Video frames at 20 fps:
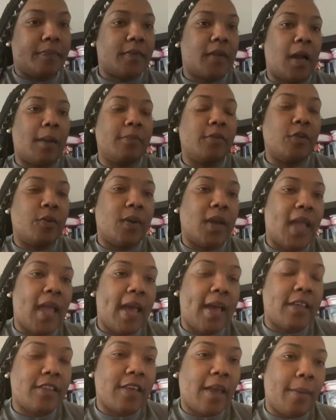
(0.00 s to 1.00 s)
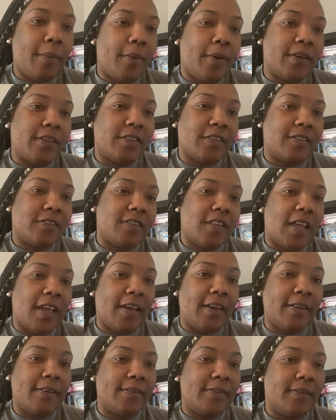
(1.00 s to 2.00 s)
I'm doing Cash App questions
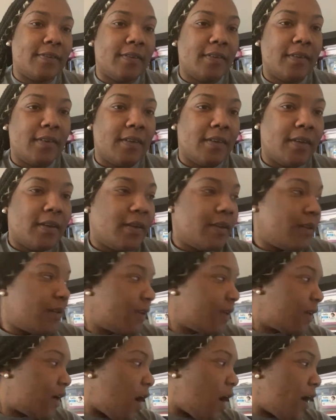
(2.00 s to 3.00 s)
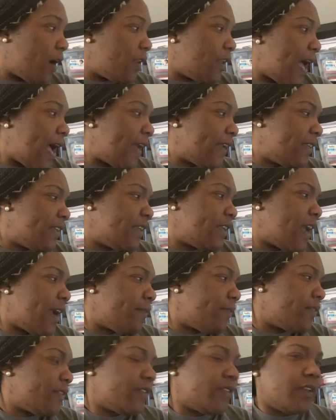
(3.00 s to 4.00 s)
now. Carla, I did
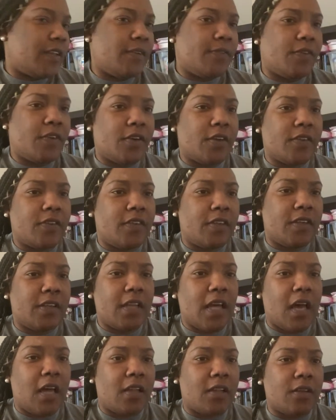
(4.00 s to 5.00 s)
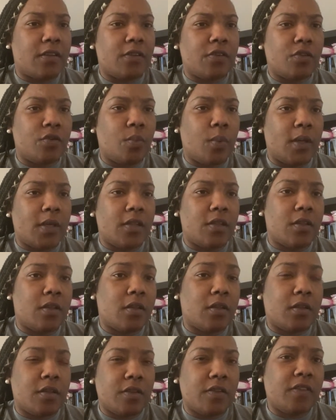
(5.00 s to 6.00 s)
not receive your $10. You wanted
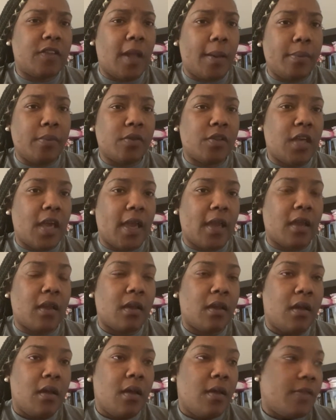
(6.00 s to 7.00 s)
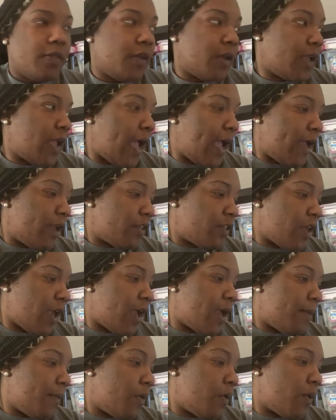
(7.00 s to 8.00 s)
to just double check the Cash
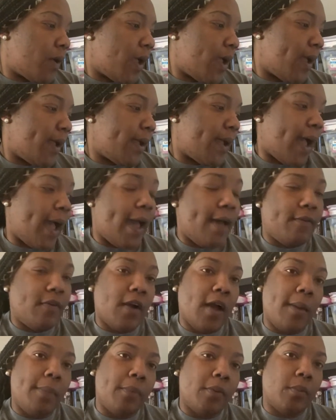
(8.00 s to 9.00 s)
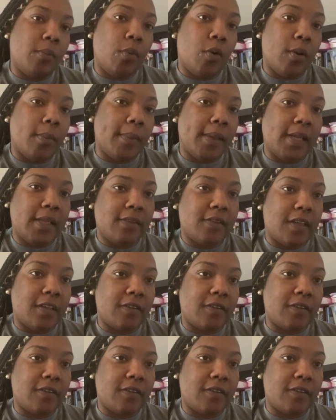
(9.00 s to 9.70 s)
App, okay? I have a couple of more minutes.